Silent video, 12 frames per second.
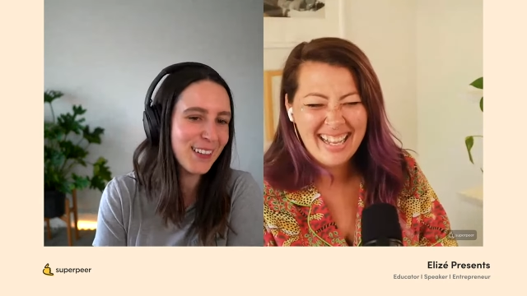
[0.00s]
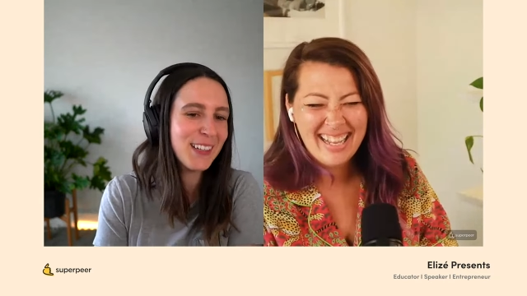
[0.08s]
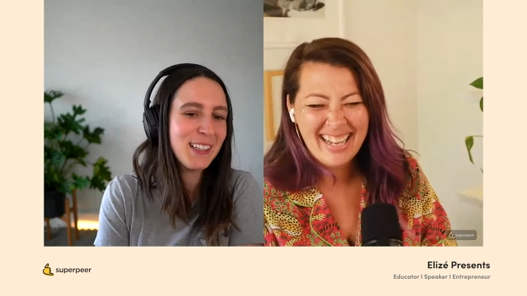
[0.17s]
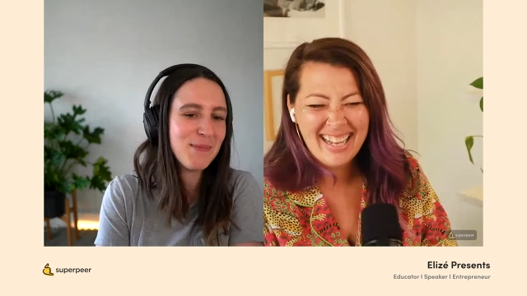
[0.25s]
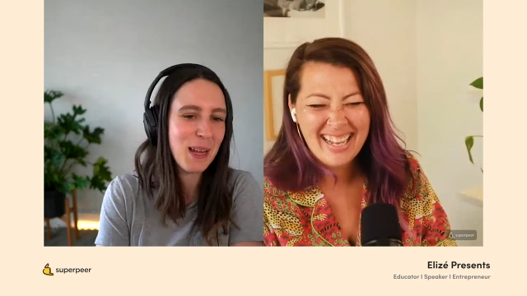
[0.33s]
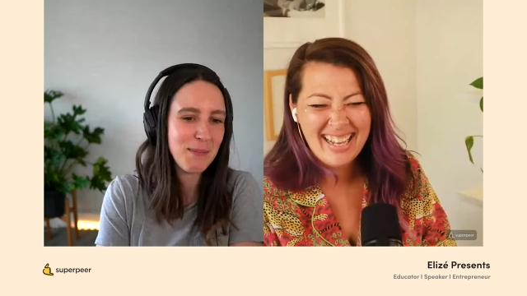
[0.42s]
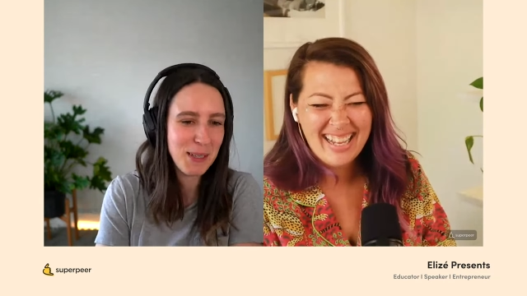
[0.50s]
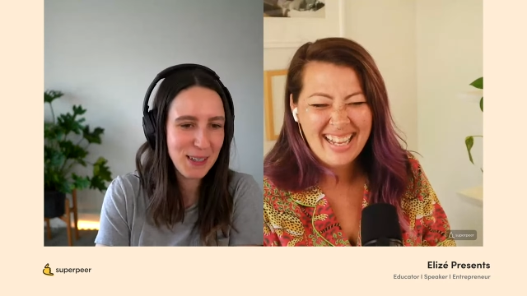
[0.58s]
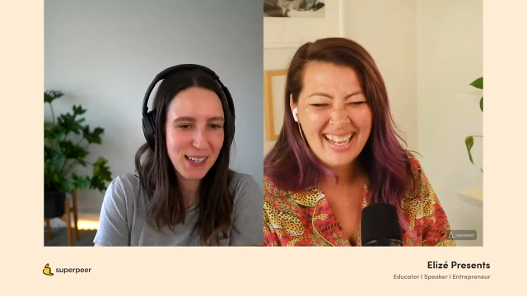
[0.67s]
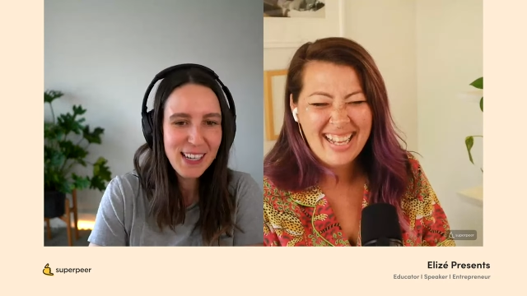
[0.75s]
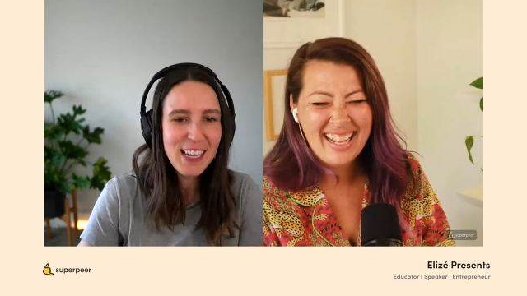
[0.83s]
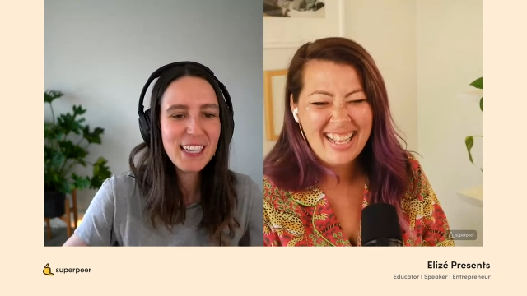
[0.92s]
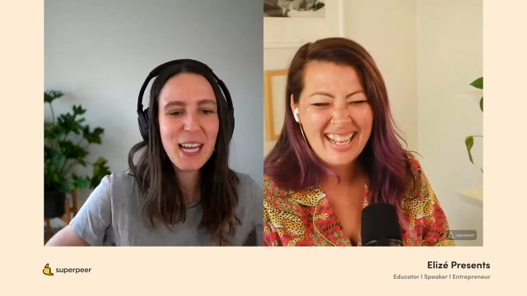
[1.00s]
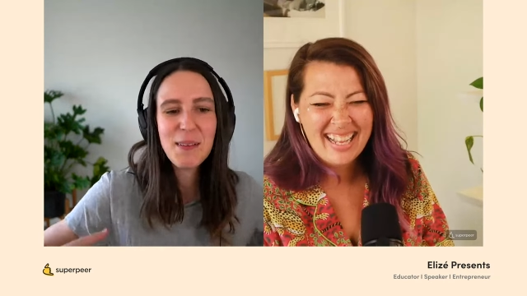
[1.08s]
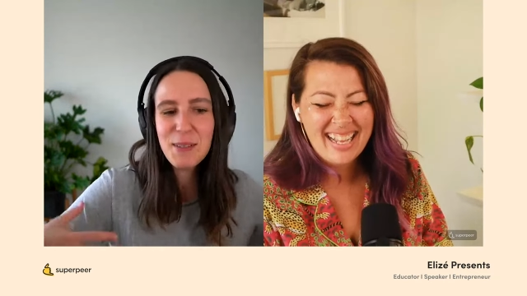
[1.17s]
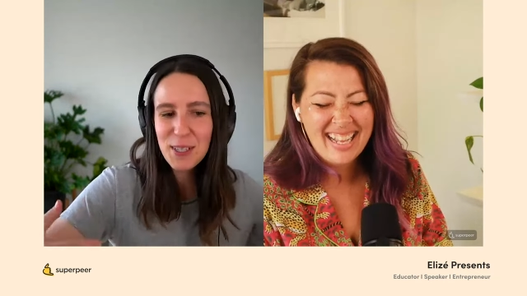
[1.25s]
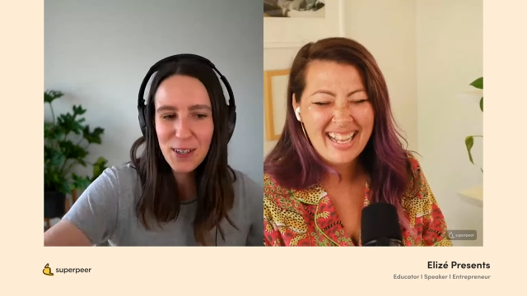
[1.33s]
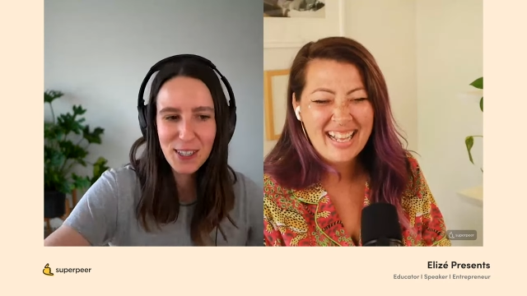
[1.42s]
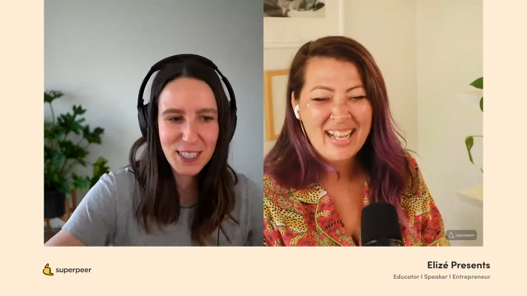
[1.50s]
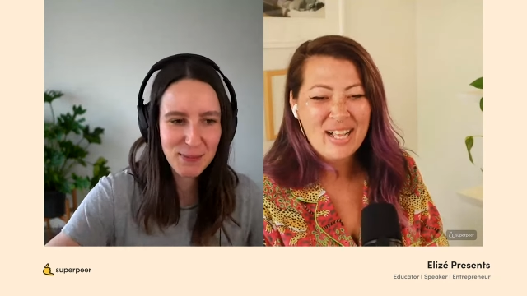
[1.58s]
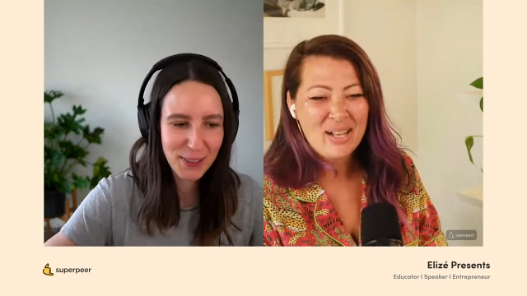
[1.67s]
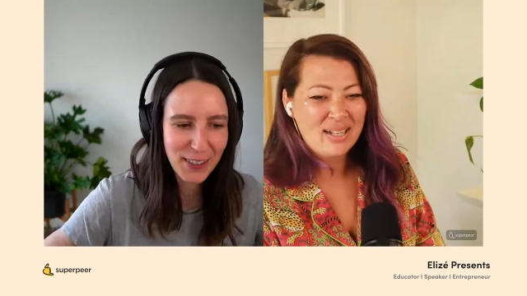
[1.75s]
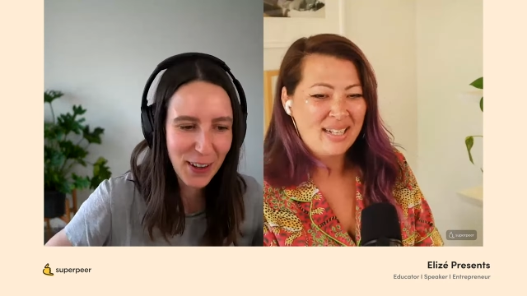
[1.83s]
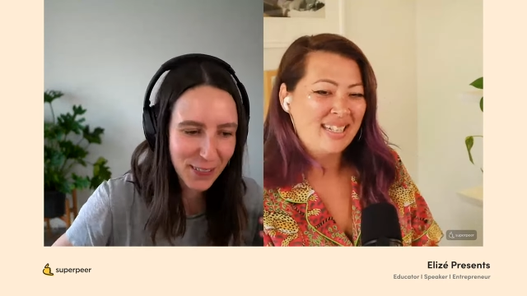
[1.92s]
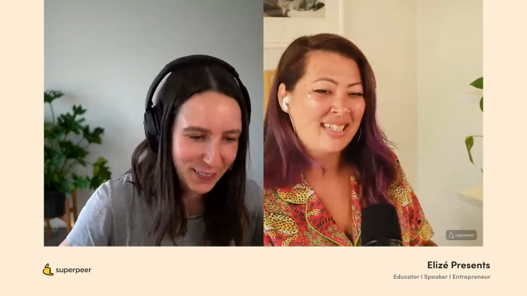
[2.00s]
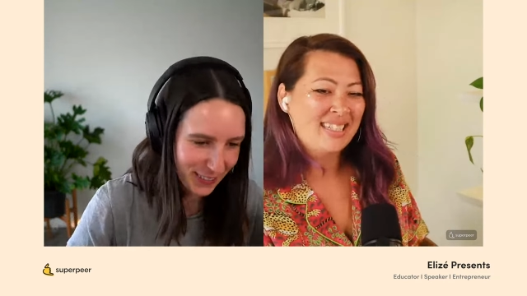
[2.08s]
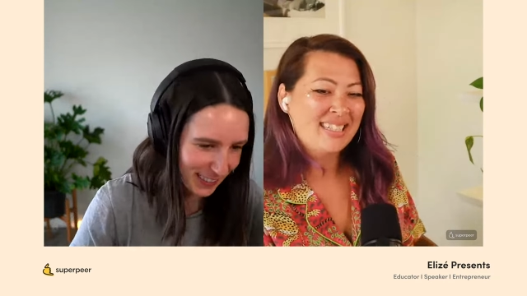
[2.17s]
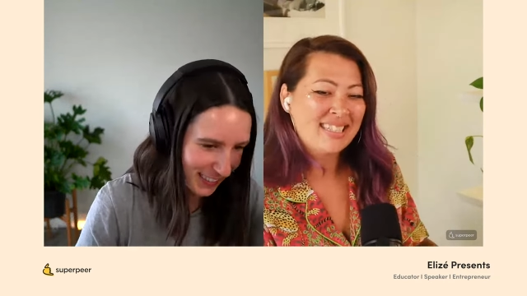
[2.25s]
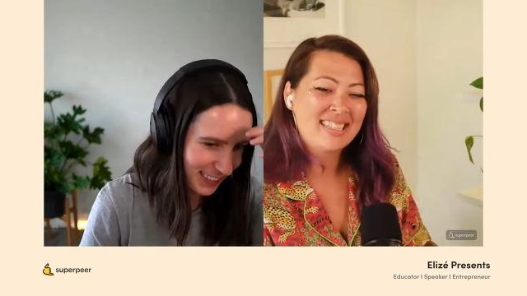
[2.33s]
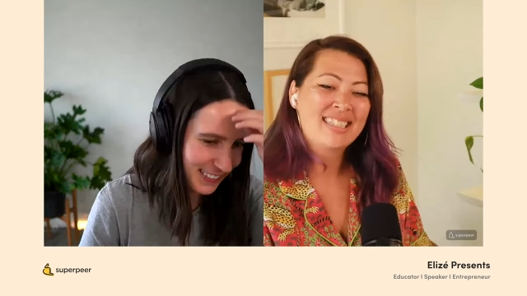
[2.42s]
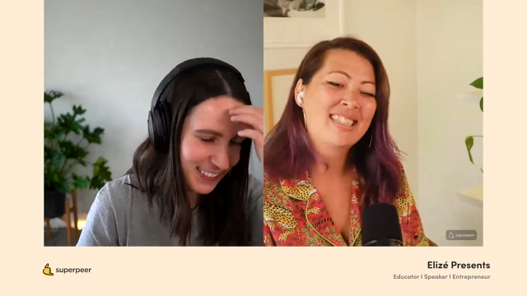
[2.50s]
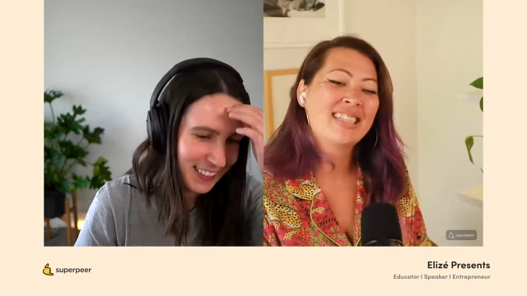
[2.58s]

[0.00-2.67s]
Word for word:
Speaker 1: we'd maybe come across more confident.